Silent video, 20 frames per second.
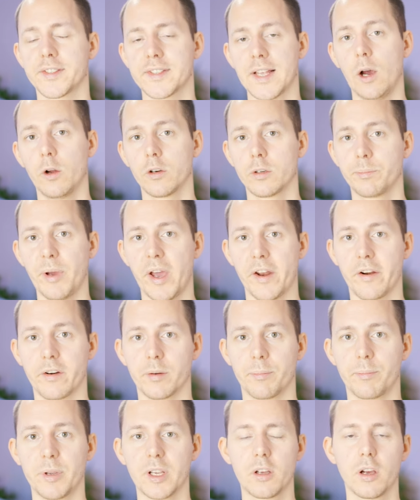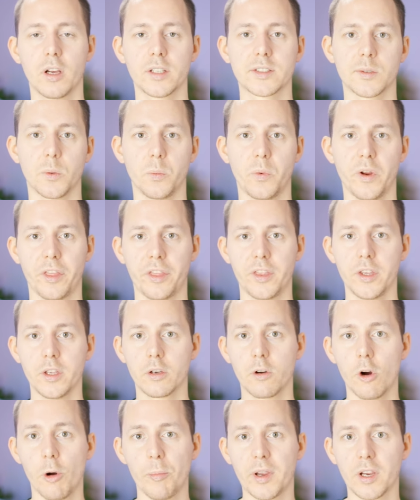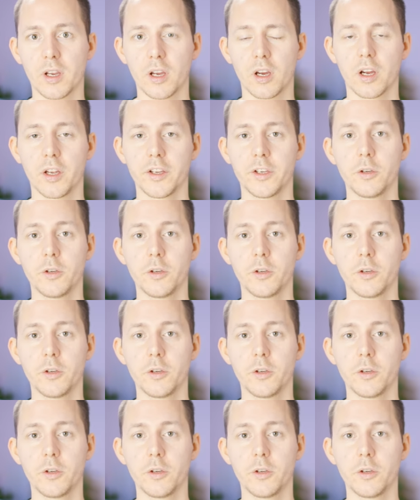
sound better because with the Comica,